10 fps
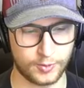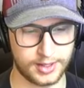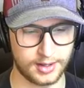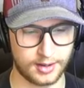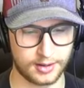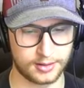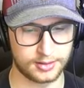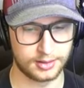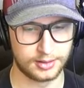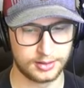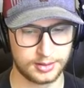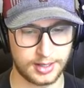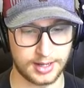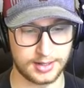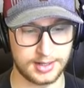we are
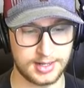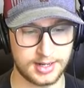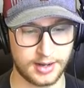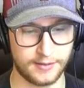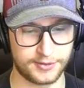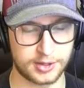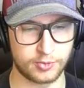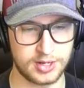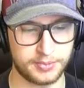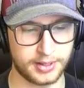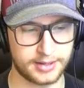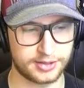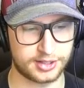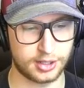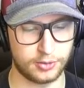in need of three
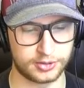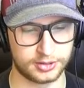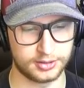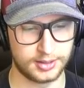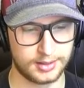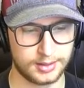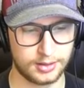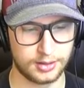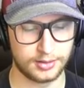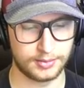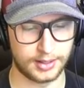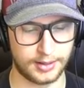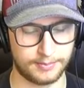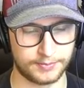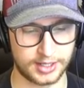players total
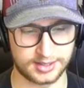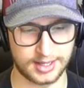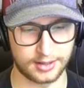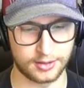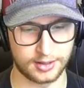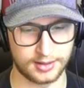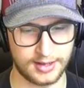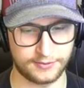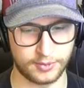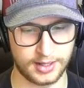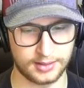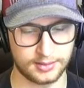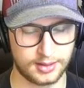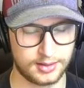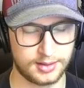um, a center and a left
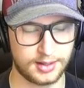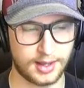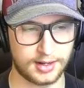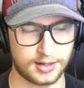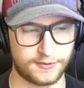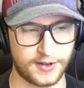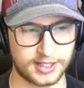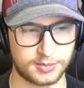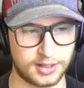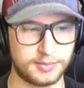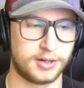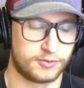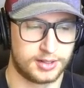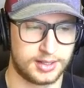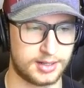wing, and a defenseman, but
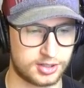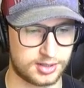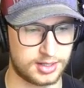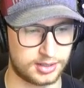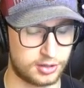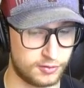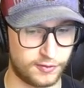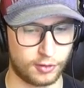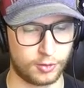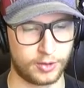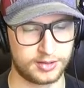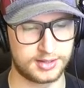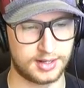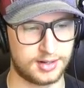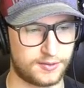really you just need two
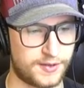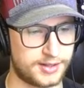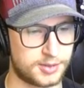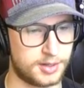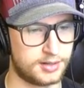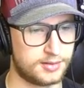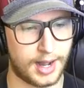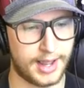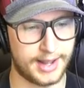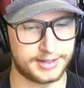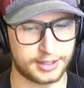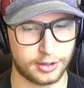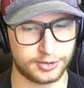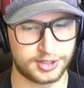forwards and a defenseman. I had to go